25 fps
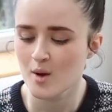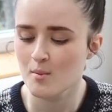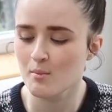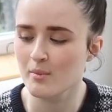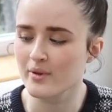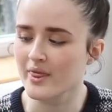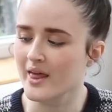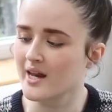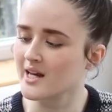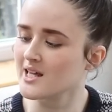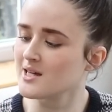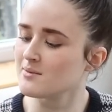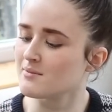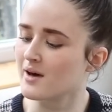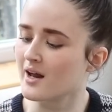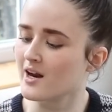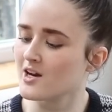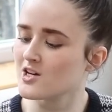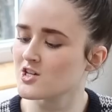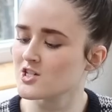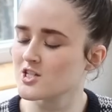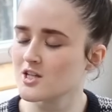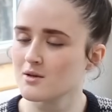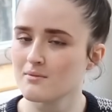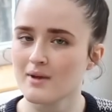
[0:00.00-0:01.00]
But then he
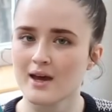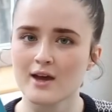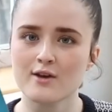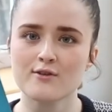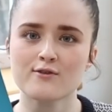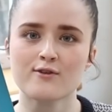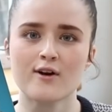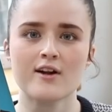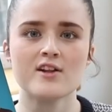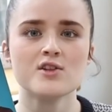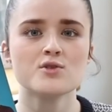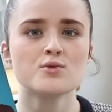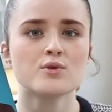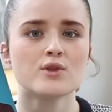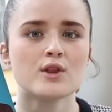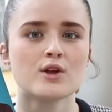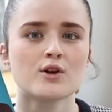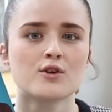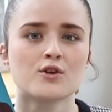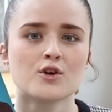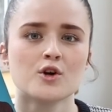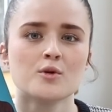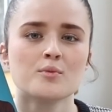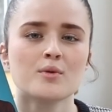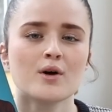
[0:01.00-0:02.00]
manages to make friends with a
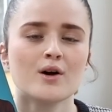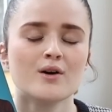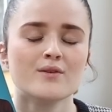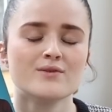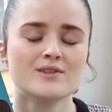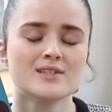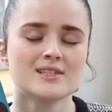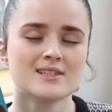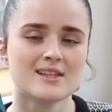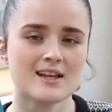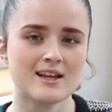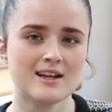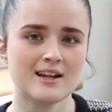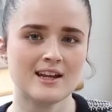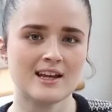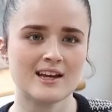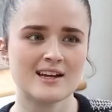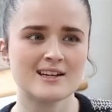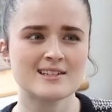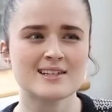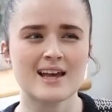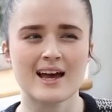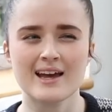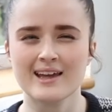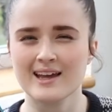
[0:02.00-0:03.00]
group of
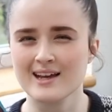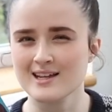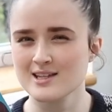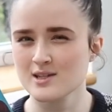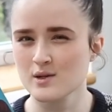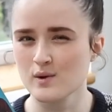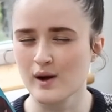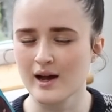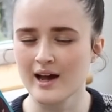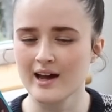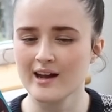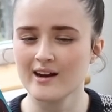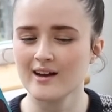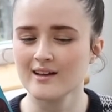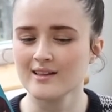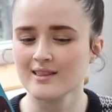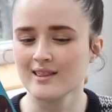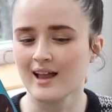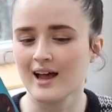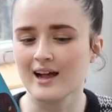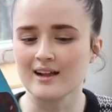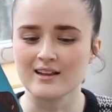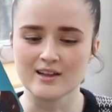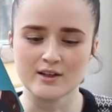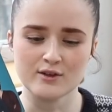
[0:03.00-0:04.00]
seniors, I guess quite an
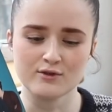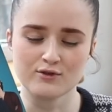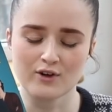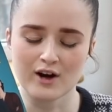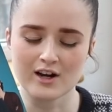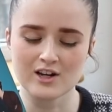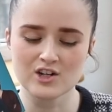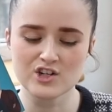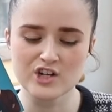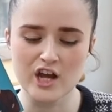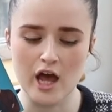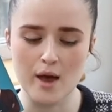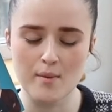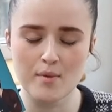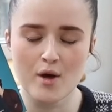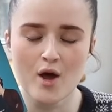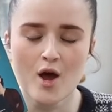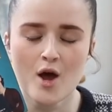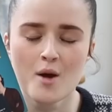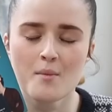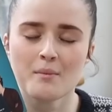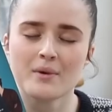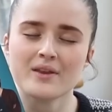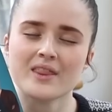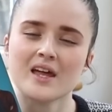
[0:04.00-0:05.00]
unlikely friendship,
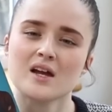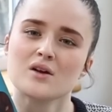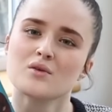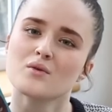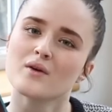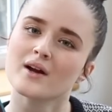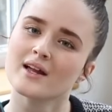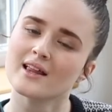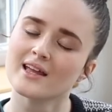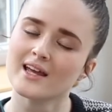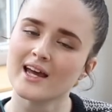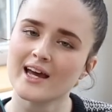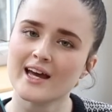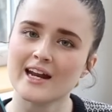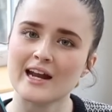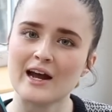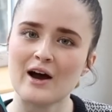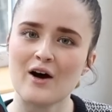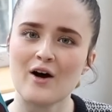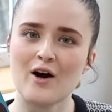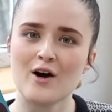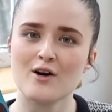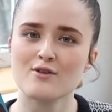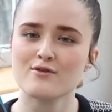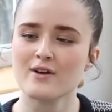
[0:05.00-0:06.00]
but they really hit
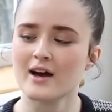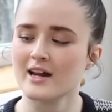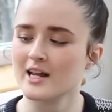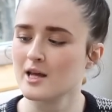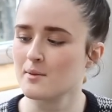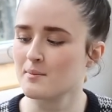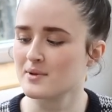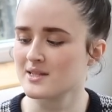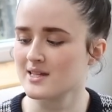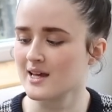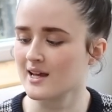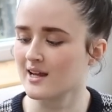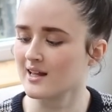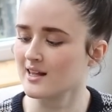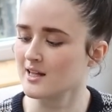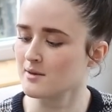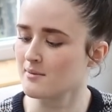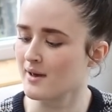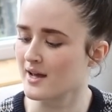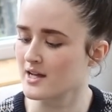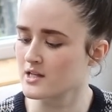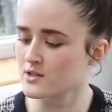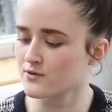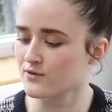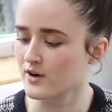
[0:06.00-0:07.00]
it off, and he particularly
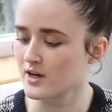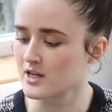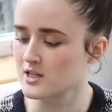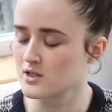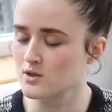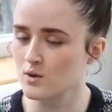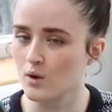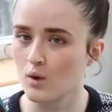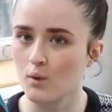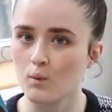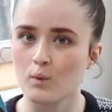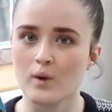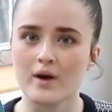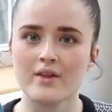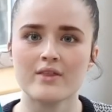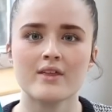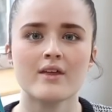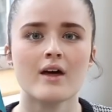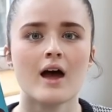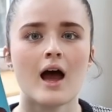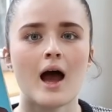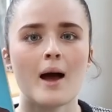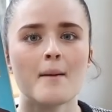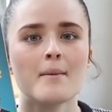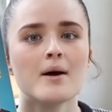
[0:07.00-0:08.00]
makes friends with
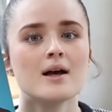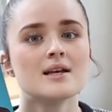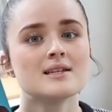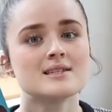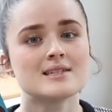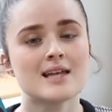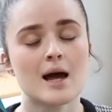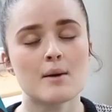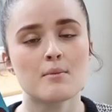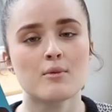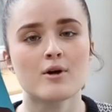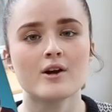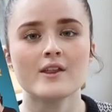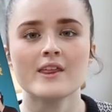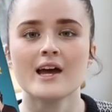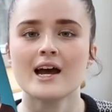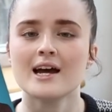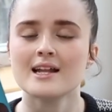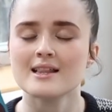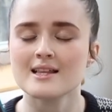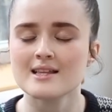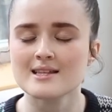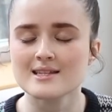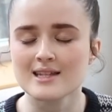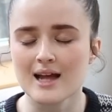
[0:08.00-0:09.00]
a stepbrother
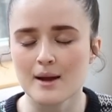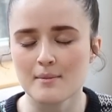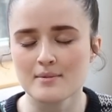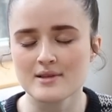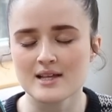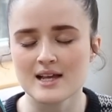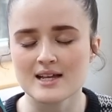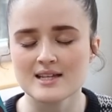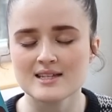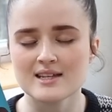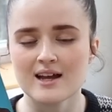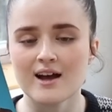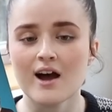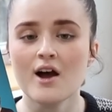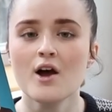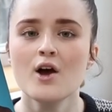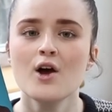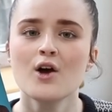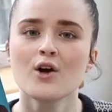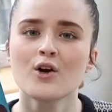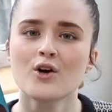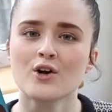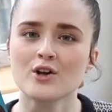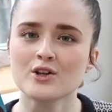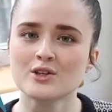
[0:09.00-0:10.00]
and stepsister
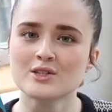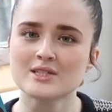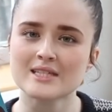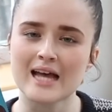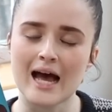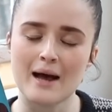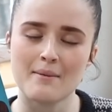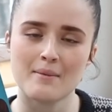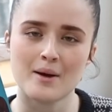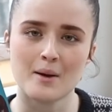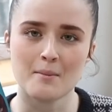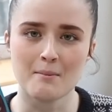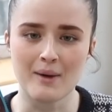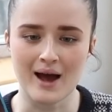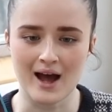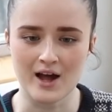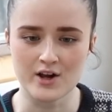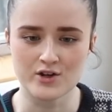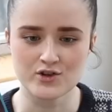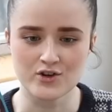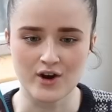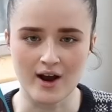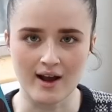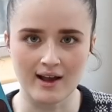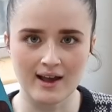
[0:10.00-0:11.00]
called Sam and
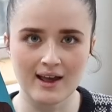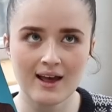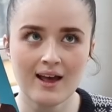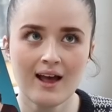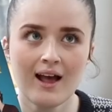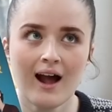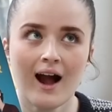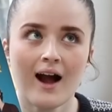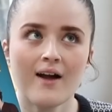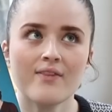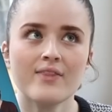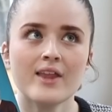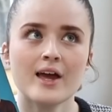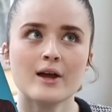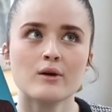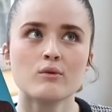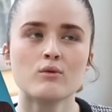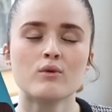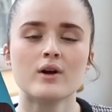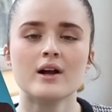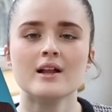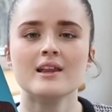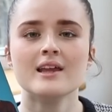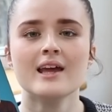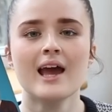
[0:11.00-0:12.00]
Patrick, and they
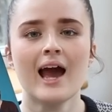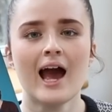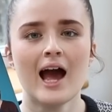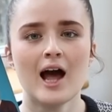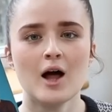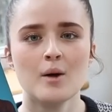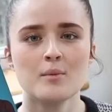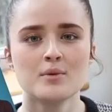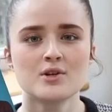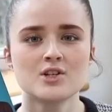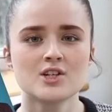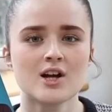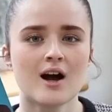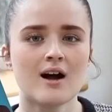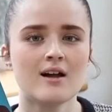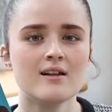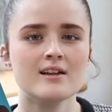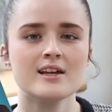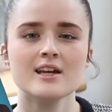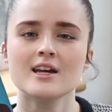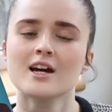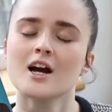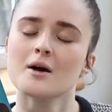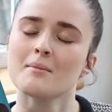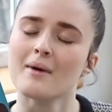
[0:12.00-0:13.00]
really help
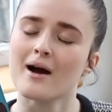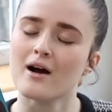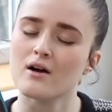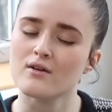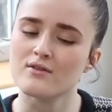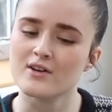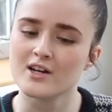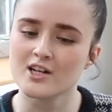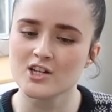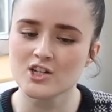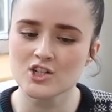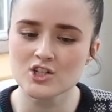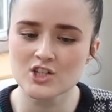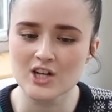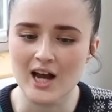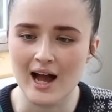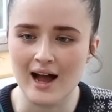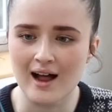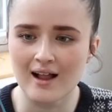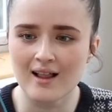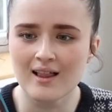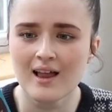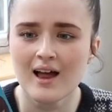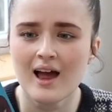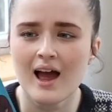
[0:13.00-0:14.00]
Charlie come out of his
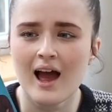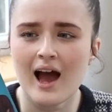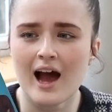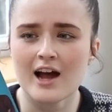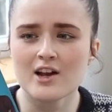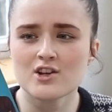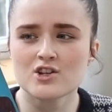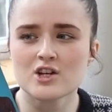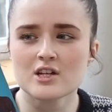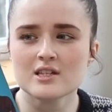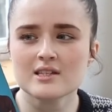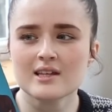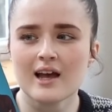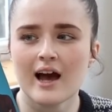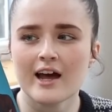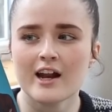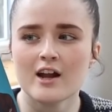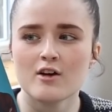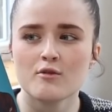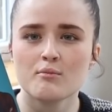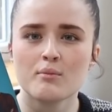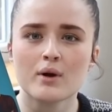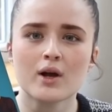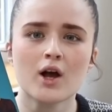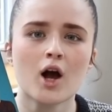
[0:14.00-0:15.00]
shell and just kind
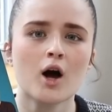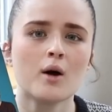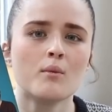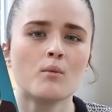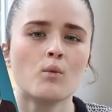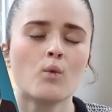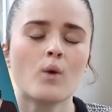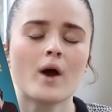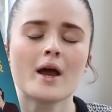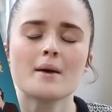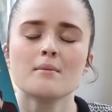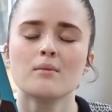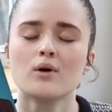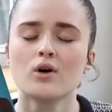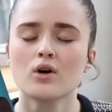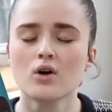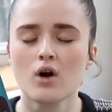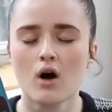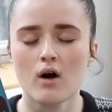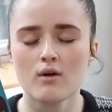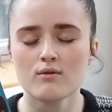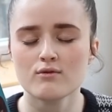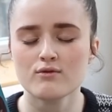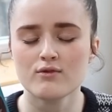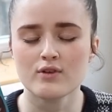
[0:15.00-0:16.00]
of become way more
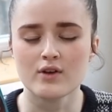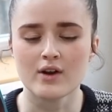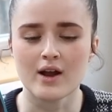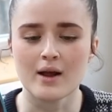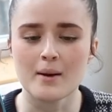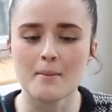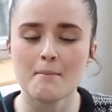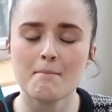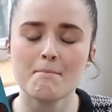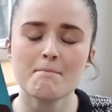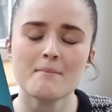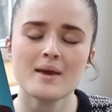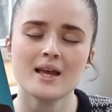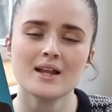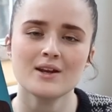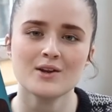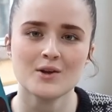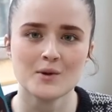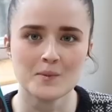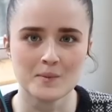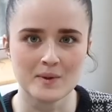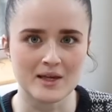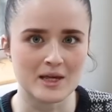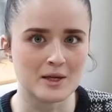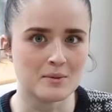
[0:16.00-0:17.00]
confident, meet
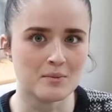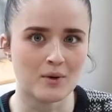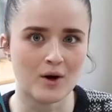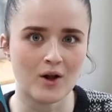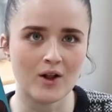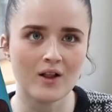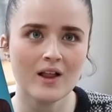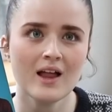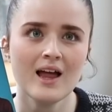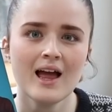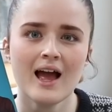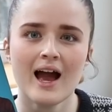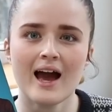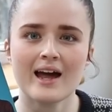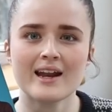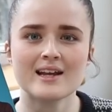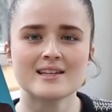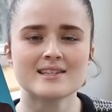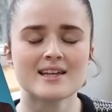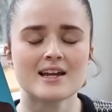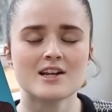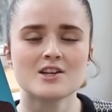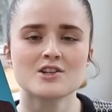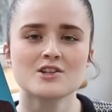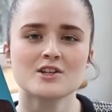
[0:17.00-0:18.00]
new people, and
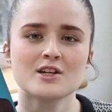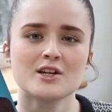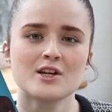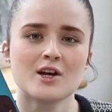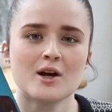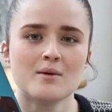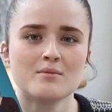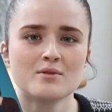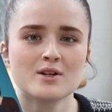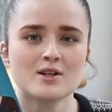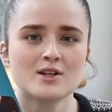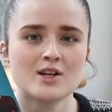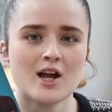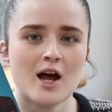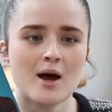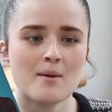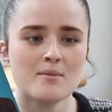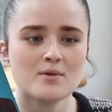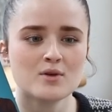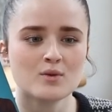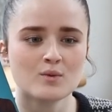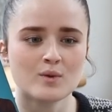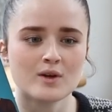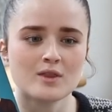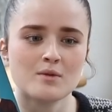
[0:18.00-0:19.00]
essentially come to
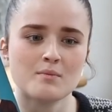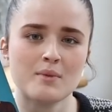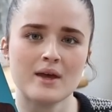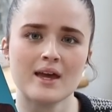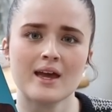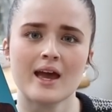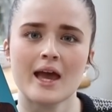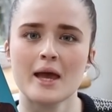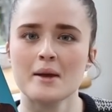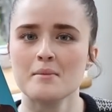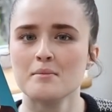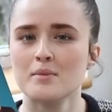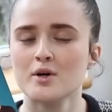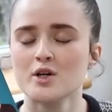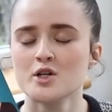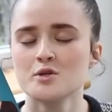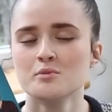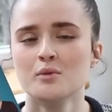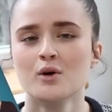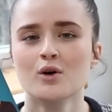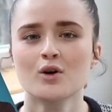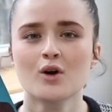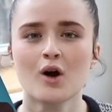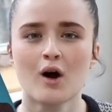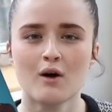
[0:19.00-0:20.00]
terms with being a much
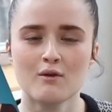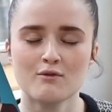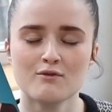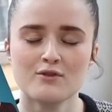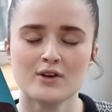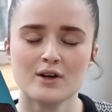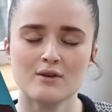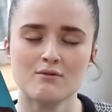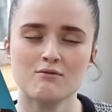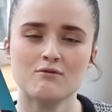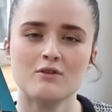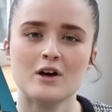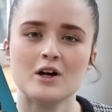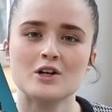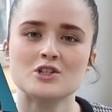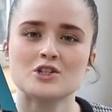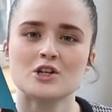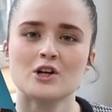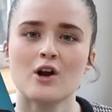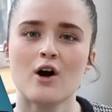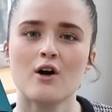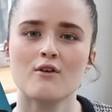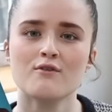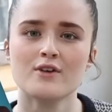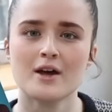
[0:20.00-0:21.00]
more confident
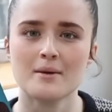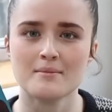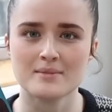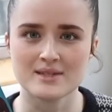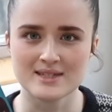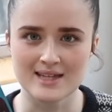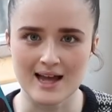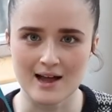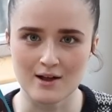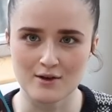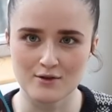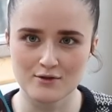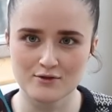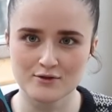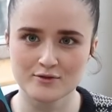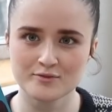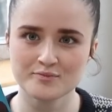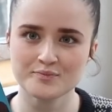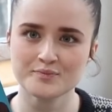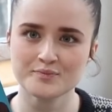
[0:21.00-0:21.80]
version of himself.